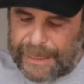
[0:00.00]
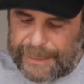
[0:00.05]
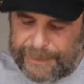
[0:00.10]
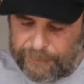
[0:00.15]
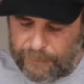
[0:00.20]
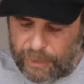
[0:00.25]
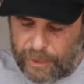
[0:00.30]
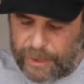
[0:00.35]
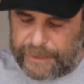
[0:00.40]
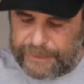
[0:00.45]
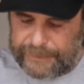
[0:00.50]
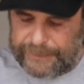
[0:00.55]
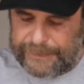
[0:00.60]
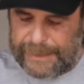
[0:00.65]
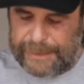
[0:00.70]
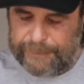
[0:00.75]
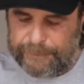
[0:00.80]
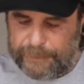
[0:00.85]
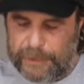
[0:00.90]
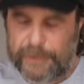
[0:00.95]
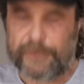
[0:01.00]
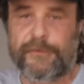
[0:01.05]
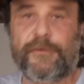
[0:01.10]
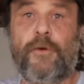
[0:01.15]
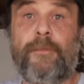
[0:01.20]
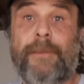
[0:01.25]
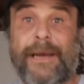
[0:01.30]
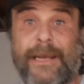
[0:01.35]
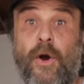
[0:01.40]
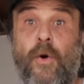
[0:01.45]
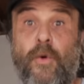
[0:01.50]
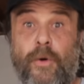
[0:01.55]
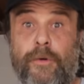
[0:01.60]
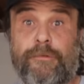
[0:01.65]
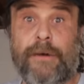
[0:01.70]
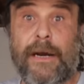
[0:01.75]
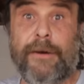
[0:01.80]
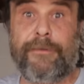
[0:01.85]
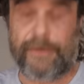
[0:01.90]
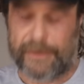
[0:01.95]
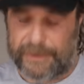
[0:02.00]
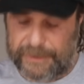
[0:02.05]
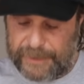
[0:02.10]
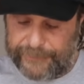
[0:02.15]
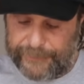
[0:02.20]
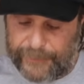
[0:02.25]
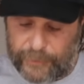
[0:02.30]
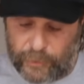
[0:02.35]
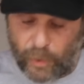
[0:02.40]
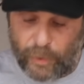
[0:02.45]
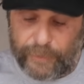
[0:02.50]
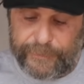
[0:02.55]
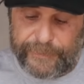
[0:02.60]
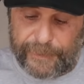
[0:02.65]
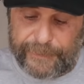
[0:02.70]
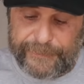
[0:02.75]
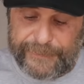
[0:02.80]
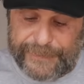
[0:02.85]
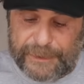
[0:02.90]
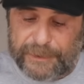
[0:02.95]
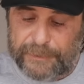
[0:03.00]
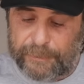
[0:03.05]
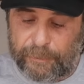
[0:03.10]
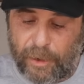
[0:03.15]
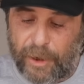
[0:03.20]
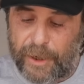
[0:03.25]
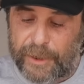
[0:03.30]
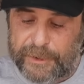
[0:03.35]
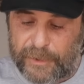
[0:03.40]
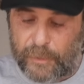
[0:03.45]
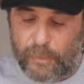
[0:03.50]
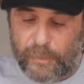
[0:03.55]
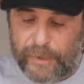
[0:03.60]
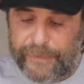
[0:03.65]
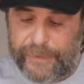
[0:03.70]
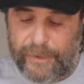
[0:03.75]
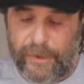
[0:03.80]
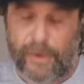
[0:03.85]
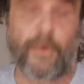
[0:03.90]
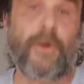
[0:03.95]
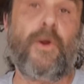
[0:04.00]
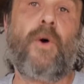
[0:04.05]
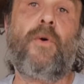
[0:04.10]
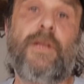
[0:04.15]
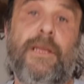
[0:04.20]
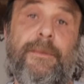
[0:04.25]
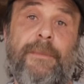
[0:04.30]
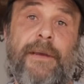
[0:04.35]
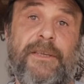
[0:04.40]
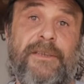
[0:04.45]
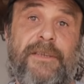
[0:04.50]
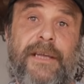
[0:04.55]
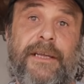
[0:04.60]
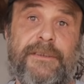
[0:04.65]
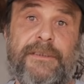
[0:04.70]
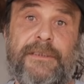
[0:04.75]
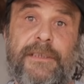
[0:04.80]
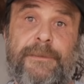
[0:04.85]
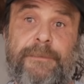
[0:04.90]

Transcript: I mark dampers for my own reference, and these marks and where they are will only make sense